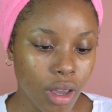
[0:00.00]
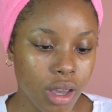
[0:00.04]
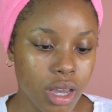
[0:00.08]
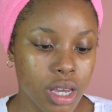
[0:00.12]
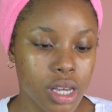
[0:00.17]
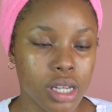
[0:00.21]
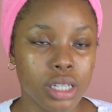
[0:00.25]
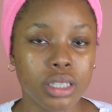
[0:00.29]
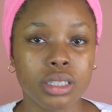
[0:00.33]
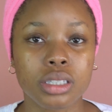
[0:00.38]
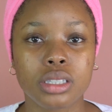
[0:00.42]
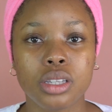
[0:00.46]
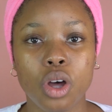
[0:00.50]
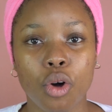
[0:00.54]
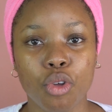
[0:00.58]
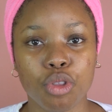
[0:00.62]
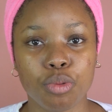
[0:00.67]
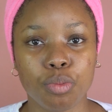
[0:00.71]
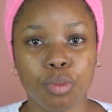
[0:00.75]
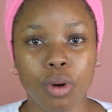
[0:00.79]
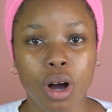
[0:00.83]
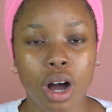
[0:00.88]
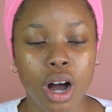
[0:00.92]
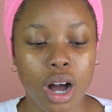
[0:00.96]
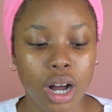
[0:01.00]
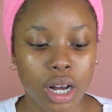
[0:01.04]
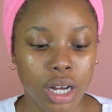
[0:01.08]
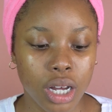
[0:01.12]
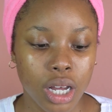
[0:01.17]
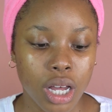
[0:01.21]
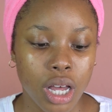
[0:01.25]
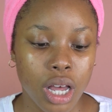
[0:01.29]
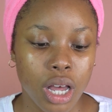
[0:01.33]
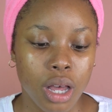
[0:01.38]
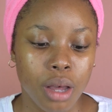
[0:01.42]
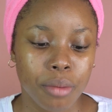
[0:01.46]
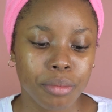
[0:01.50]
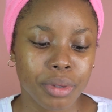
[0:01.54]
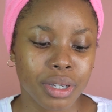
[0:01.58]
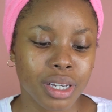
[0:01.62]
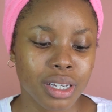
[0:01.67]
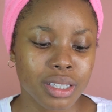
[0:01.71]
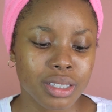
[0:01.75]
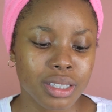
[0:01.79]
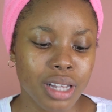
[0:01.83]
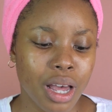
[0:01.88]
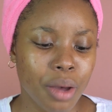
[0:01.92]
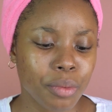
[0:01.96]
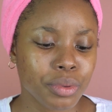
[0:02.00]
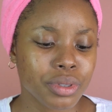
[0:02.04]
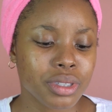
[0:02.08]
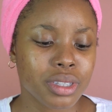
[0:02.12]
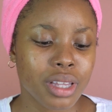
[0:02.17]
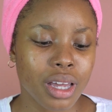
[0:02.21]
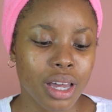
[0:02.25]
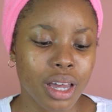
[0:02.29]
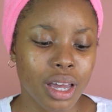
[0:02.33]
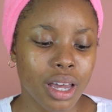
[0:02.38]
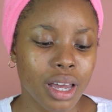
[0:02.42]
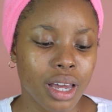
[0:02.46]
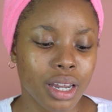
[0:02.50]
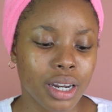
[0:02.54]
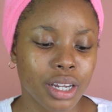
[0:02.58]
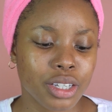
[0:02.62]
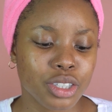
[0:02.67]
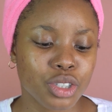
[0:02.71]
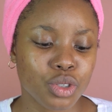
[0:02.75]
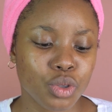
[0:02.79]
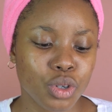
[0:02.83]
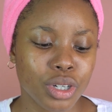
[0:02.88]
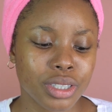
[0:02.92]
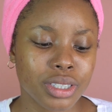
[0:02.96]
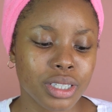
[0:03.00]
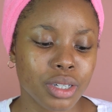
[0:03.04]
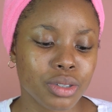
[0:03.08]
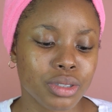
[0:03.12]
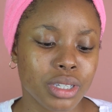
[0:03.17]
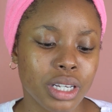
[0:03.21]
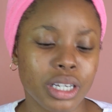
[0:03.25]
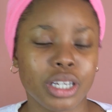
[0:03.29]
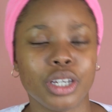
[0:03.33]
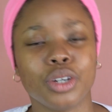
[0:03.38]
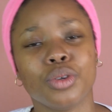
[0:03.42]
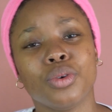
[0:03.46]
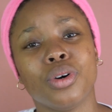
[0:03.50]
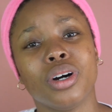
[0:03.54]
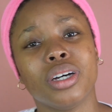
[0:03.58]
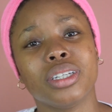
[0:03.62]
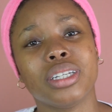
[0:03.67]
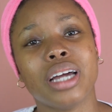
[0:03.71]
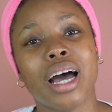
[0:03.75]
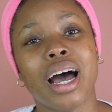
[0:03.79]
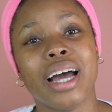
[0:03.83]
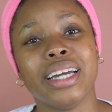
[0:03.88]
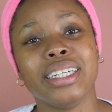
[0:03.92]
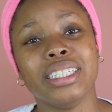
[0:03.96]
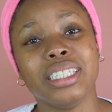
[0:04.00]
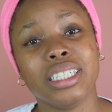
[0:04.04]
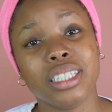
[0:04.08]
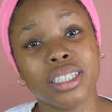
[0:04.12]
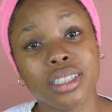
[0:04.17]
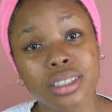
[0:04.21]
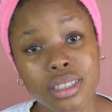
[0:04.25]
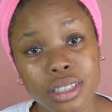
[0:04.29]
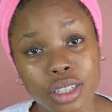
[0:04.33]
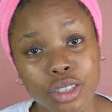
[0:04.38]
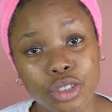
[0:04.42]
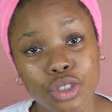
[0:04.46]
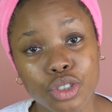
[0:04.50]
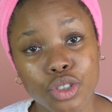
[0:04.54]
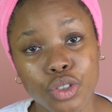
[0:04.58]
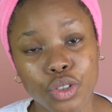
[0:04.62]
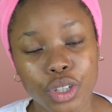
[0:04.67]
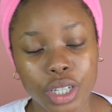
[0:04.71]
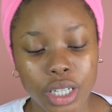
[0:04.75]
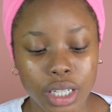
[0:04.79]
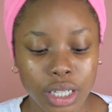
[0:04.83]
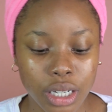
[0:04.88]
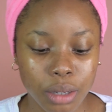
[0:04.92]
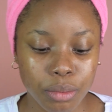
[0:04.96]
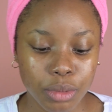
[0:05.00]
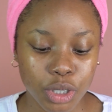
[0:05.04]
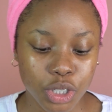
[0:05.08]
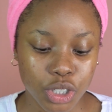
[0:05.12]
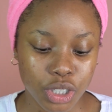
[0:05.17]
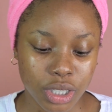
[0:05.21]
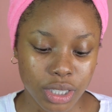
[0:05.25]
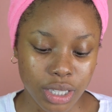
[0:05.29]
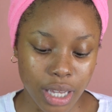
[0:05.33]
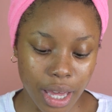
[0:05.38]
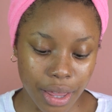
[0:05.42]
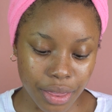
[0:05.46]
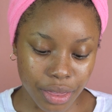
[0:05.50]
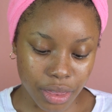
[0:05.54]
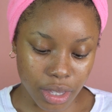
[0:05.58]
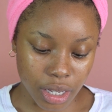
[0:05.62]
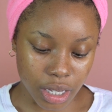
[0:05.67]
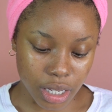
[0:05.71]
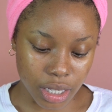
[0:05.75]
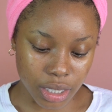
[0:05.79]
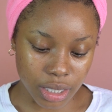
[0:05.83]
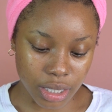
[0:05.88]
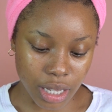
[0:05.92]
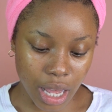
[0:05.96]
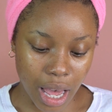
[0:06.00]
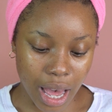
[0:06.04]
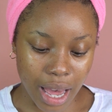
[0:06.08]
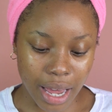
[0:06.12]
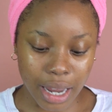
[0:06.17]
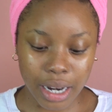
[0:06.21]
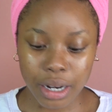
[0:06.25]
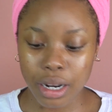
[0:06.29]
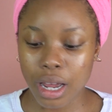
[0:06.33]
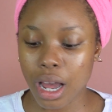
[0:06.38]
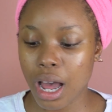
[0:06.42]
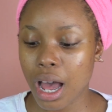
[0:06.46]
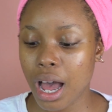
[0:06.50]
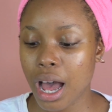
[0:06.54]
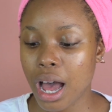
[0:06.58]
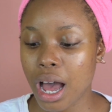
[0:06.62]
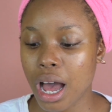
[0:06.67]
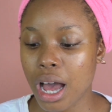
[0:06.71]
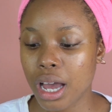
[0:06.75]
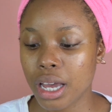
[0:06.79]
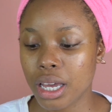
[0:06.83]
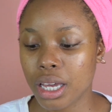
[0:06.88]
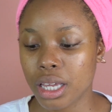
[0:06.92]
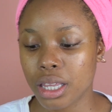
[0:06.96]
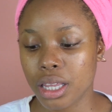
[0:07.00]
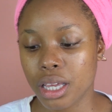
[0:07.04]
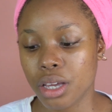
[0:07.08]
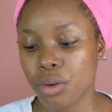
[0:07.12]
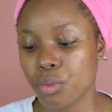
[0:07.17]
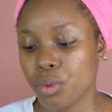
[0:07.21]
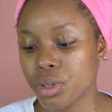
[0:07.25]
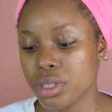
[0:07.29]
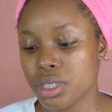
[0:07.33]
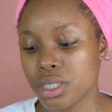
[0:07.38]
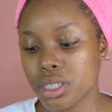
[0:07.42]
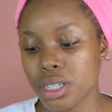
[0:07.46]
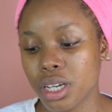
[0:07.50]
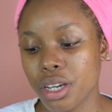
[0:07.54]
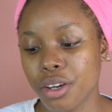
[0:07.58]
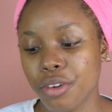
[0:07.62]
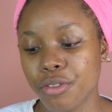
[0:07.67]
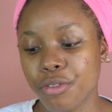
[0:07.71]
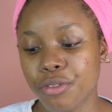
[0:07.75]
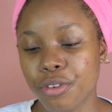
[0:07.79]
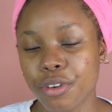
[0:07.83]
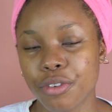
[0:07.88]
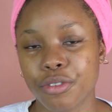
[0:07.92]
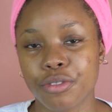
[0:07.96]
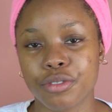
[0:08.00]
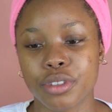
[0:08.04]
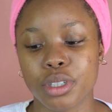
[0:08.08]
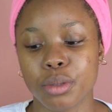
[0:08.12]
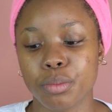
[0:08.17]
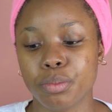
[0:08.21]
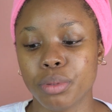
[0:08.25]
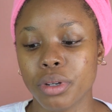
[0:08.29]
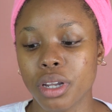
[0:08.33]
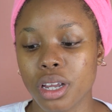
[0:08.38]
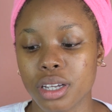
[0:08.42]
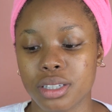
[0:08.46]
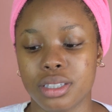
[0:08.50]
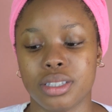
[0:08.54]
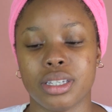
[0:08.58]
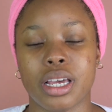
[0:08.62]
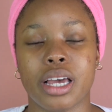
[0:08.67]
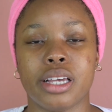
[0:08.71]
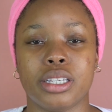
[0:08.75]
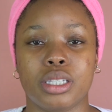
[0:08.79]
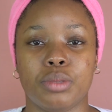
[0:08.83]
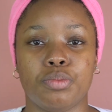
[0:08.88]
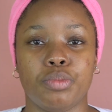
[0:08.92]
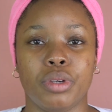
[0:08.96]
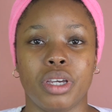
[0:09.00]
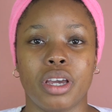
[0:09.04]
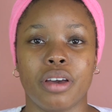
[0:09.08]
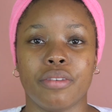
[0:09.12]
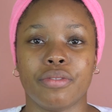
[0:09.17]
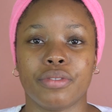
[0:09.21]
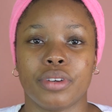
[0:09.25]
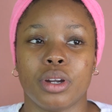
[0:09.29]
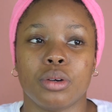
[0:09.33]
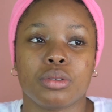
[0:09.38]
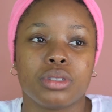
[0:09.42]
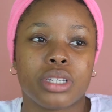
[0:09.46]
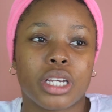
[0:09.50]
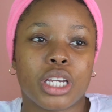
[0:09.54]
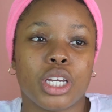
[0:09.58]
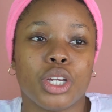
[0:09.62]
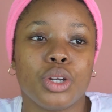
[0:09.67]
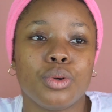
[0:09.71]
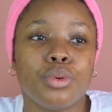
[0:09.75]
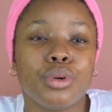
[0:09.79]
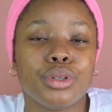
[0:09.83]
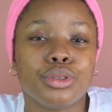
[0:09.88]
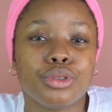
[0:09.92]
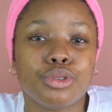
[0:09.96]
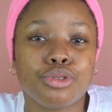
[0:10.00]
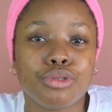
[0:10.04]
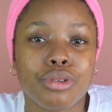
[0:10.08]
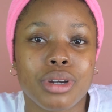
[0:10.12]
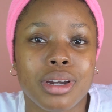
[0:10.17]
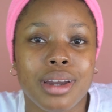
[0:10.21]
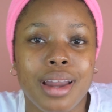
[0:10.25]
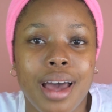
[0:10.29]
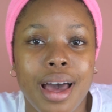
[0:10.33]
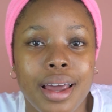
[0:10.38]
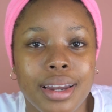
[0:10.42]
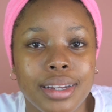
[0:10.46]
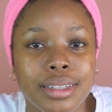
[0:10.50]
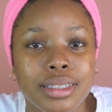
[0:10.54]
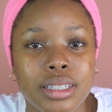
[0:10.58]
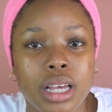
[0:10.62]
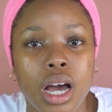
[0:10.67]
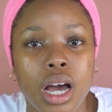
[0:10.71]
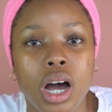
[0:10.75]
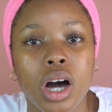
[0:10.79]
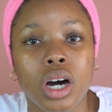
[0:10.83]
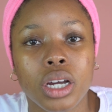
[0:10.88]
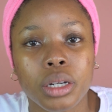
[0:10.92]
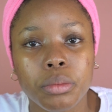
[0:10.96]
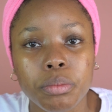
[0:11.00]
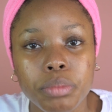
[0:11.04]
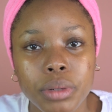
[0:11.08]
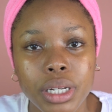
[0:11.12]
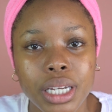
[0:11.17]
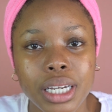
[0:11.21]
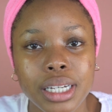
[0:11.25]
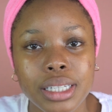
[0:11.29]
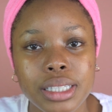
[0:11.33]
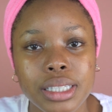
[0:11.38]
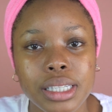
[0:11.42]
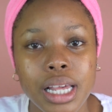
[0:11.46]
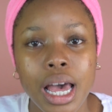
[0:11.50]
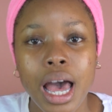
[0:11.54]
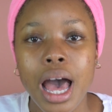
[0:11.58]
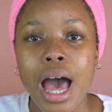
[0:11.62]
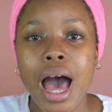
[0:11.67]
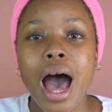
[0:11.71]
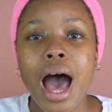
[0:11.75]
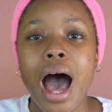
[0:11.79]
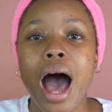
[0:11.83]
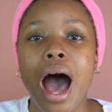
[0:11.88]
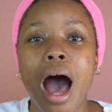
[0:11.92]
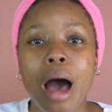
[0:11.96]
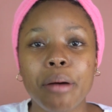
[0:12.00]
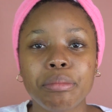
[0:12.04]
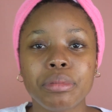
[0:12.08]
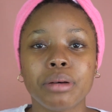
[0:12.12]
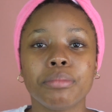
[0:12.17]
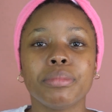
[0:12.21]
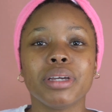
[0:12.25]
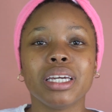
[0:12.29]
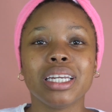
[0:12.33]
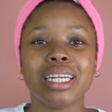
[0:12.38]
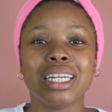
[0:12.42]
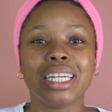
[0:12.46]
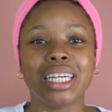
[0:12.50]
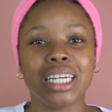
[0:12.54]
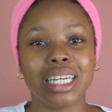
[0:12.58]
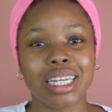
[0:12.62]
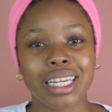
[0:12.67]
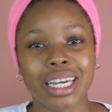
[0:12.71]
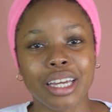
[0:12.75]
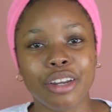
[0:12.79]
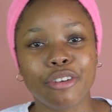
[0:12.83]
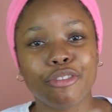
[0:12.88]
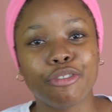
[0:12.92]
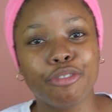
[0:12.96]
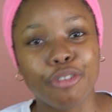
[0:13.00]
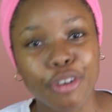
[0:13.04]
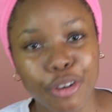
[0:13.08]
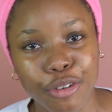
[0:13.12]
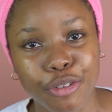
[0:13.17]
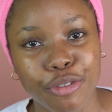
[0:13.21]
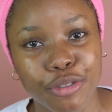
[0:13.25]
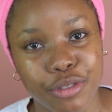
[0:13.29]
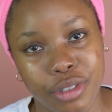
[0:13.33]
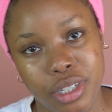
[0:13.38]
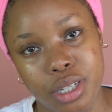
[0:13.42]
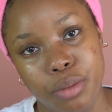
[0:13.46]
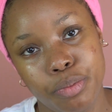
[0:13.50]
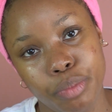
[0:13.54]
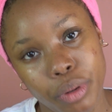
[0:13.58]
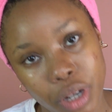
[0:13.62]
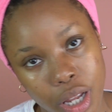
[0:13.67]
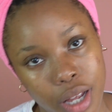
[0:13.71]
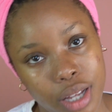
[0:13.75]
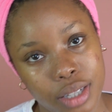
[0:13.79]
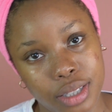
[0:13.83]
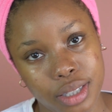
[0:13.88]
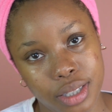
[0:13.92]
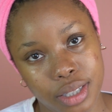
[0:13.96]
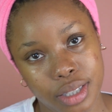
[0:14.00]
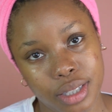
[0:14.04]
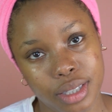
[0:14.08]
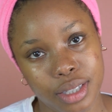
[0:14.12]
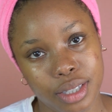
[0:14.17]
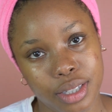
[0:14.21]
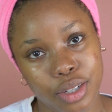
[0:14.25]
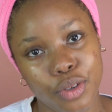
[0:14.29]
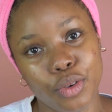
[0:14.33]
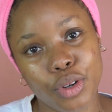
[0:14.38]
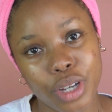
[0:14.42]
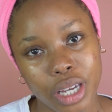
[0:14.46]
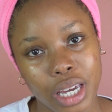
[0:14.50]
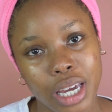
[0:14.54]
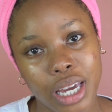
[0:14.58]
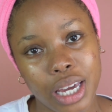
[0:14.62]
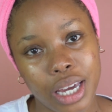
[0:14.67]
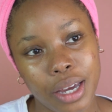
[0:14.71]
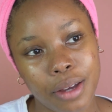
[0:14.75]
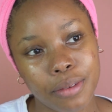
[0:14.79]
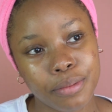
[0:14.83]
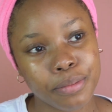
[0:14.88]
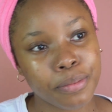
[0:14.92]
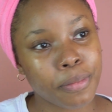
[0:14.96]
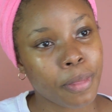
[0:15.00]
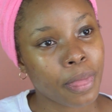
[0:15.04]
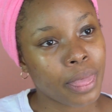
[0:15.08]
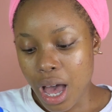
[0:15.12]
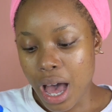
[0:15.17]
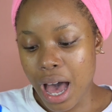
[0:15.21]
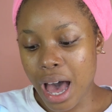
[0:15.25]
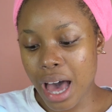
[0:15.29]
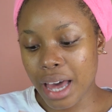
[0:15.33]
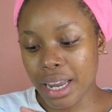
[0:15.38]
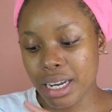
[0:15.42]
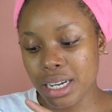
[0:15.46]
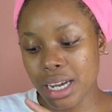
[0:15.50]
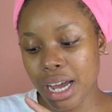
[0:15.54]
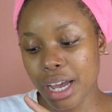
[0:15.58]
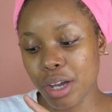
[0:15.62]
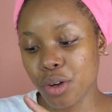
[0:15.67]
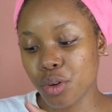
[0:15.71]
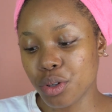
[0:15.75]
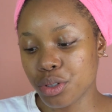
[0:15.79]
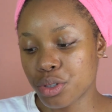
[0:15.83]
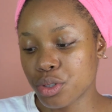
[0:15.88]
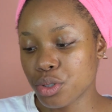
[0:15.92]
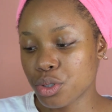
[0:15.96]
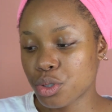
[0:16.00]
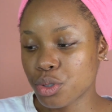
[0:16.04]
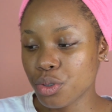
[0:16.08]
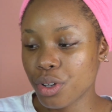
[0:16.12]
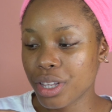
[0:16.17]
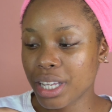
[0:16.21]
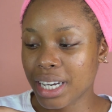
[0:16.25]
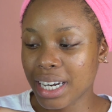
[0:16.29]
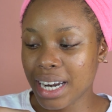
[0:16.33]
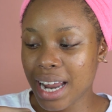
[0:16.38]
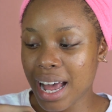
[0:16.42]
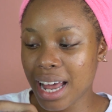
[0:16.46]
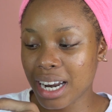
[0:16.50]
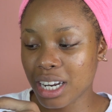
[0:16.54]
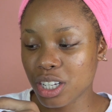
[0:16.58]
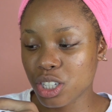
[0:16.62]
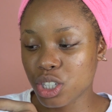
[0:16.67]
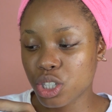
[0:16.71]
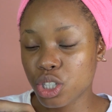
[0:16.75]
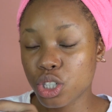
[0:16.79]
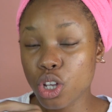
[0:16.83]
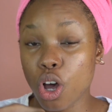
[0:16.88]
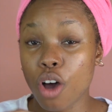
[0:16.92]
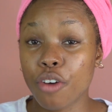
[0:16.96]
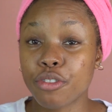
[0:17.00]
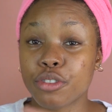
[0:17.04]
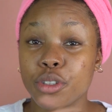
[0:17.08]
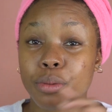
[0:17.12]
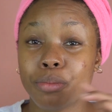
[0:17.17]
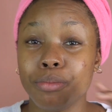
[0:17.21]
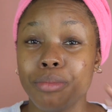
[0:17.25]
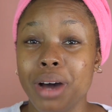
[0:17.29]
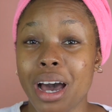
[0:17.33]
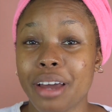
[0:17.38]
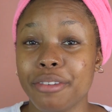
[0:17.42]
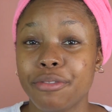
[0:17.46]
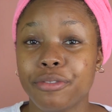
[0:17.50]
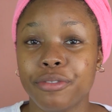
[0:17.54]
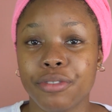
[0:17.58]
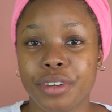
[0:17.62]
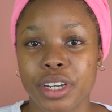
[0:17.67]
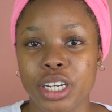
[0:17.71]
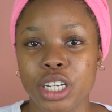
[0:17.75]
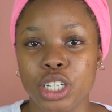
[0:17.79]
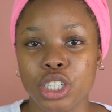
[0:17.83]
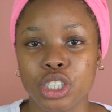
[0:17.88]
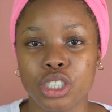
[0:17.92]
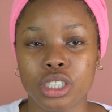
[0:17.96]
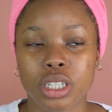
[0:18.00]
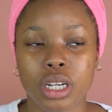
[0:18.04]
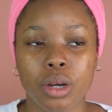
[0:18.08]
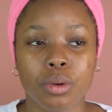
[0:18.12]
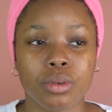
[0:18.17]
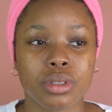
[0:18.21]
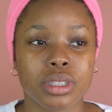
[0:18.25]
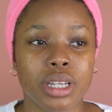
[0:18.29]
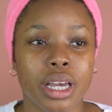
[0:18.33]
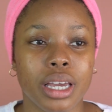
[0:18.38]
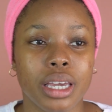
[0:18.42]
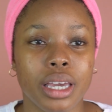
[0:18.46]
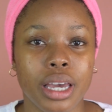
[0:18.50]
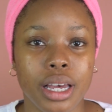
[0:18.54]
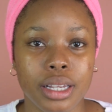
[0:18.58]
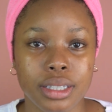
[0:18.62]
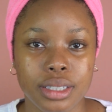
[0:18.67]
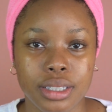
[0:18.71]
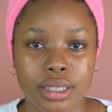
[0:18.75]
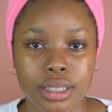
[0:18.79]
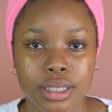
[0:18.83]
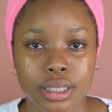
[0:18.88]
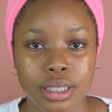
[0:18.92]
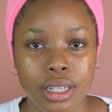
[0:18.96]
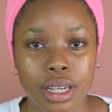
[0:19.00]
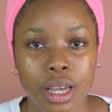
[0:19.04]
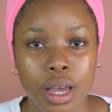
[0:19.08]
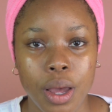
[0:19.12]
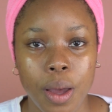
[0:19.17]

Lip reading: in South Park because I was there and I saw it and I was like, you know what? I need a sunscreen. Let me just get this. And it was saying 50 plus SPF. And I was like, you know what? Trinidad is a hot place. I'm going to be needing 50 plus. Okay? And I also saw that it had a soft matte finish, and I was like, yes.